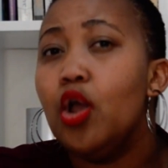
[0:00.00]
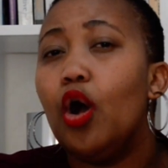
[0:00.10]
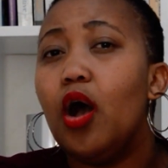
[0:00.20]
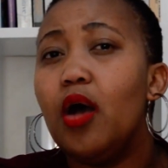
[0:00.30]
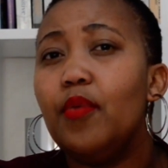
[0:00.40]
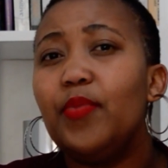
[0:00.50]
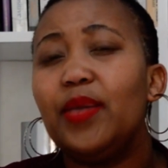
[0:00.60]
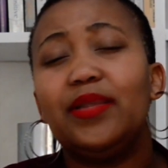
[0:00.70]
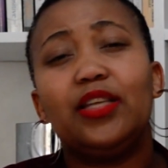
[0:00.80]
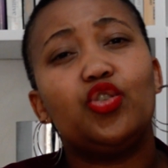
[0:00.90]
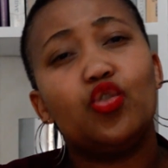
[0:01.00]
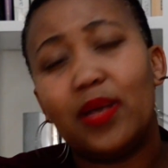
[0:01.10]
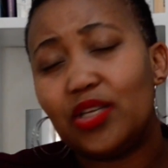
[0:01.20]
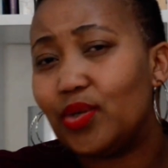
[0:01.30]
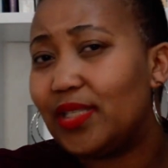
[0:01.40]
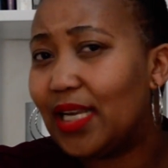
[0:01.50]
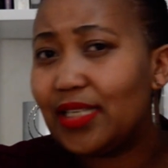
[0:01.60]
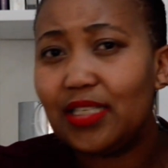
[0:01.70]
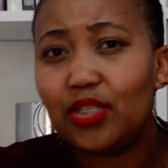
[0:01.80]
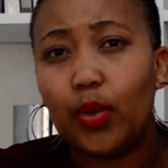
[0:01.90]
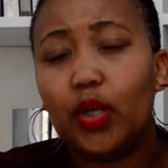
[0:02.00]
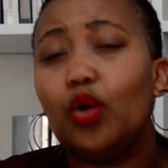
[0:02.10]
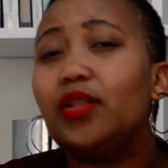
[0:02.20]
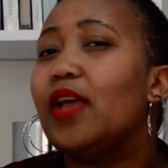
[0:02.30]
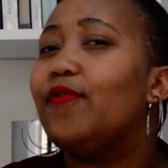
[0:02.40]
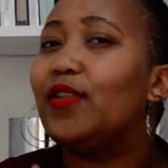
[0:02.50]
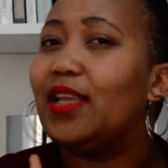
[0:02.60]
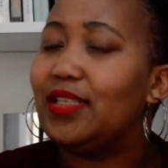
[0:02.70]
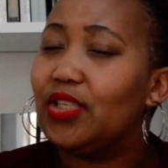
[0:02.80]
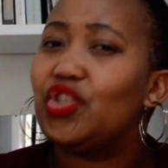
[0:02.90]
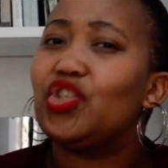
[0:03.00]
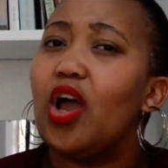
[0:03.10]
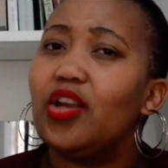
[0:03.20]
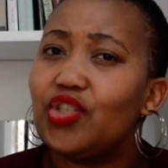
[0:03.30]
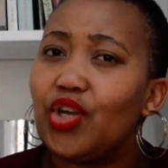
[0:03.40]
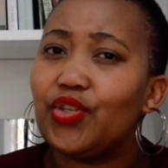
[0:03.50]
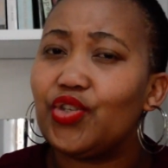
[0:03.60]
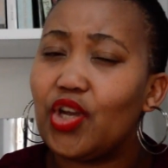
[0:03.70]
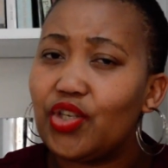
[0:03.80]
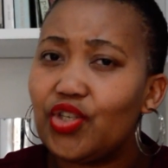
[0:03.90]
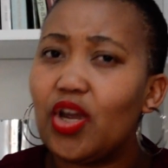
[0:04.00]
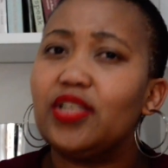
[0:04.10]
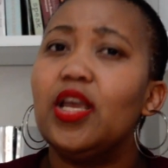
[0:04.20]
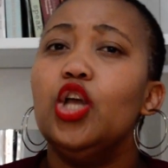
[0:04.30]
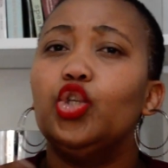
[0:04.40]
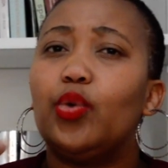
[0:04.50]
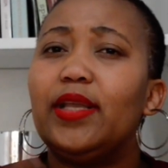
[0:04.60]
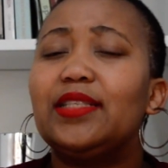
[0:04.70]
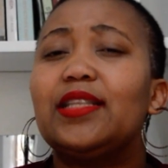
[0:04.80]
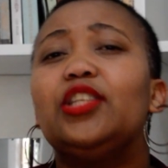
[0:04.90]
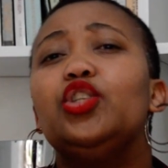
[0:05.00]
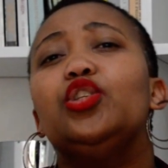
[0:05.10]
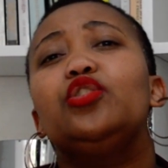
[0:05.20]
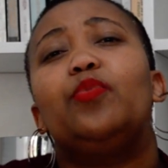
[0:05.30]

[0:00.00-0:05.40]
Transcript: Maybe there's too much transactions going on, therefore they just charge. So instead you need to